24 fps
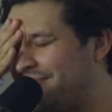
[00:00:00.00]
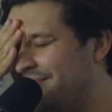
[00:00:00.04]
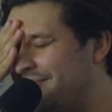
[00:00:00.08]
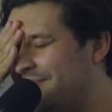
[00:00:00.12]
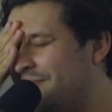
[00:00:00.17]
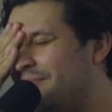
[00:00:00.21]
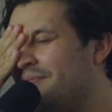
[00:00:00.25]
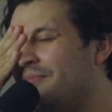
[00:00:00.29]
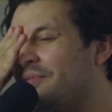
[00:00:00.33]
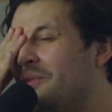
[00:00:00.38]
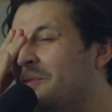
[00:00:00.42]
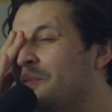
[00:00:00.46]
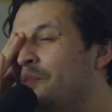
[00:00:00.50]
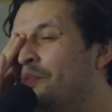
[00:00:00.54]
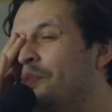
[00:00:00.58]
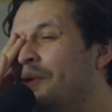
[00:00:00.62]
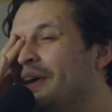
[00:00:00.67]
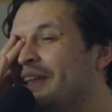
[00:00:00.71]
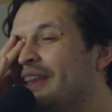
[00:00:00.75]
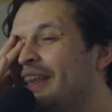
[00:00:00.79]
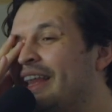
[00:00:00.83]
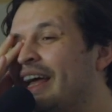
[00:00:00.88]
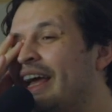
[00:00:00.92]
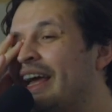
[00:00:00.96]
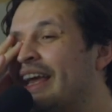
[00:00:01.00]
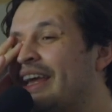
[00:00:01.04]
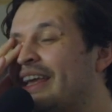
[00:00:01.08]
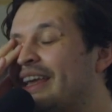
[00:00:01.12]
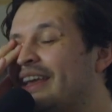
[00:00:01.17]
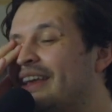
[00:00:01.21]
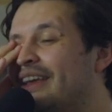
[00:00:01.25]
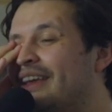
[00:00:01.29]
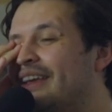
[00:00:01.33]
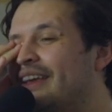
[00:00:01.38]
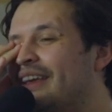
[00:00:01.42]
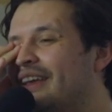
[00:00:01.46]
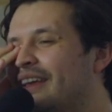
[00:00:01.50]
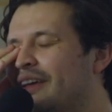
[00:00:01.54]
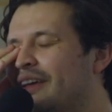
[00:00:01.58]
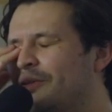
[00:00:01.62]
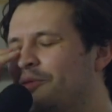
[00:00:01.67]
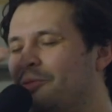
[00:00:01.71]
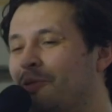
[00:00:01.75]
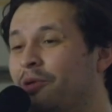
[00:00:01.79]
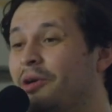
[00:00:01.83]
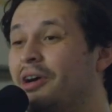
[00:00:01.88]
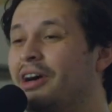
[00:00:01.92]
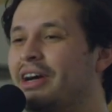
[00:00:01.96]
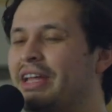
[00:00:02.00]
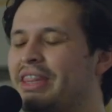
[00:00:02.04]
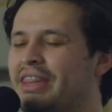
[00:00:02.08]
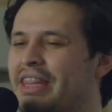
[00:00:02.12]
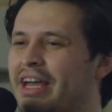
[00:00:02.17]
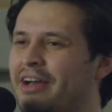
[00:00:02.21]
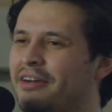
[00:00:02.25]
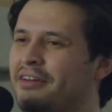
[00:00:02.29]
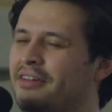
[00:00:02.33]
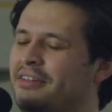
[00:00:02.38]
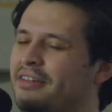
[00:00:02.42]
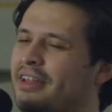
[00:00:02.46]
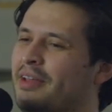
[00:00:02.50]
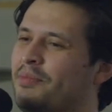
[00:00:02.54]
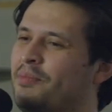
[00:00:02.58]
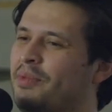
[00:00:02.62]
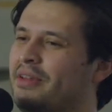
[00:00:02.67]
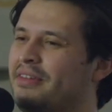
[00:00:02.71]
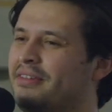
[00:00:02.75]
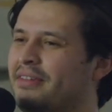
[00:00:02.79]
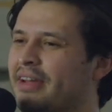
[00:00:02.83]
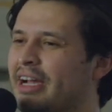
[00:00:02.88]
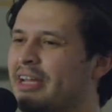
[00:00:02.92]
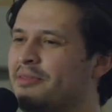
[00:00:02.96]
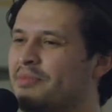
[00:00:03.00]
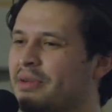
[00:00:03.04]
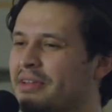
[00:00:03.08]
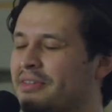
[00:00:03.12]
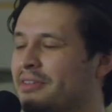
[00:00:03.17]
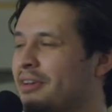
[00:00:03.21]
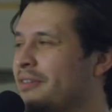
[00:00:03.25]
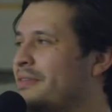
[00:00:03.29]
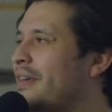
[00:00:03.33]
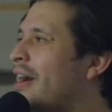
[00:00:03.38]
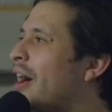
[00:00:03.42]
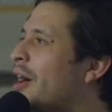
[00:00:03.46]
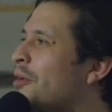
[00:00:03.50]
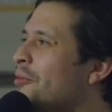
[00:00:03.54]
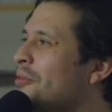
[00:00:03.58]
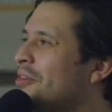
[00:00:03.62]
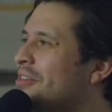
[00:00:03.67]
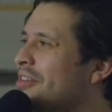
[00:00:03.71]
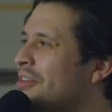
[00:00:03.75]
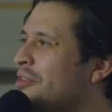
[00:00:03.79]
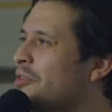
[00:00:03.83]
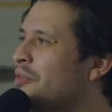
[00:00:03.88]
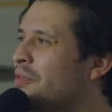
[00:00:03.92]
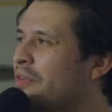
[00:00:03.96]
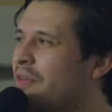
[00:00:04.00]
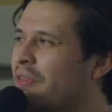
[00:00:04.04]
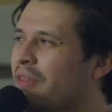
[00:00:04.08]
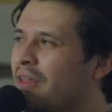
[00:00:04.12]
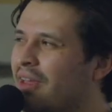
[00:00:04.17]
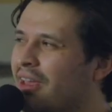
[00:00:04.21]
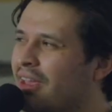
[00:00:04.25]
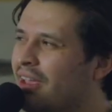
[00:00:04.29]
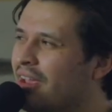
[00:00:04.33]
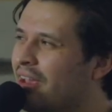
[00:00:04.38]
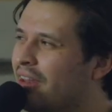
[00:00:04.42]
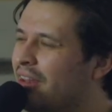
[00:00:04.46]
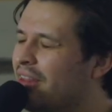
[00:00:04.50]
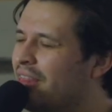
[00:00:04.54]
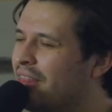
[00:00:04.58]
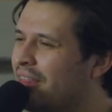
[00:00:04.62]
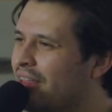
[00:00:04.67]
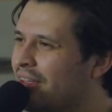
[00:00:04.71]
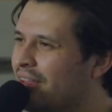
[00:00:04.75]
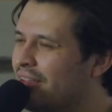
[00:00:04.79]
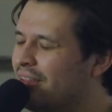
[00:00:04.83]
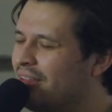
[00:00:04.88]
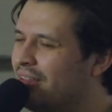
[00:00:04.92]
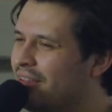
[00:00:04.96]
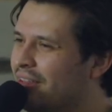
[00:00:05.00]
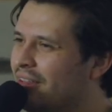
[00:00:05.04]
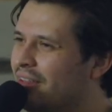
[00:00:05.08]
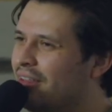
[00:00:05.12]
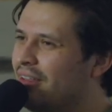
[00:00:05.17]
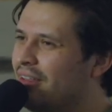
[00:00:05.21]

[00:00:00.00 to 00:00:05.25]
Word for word: That's incredible. But like, one, that was like besides myself. I wasn't overthinking anything.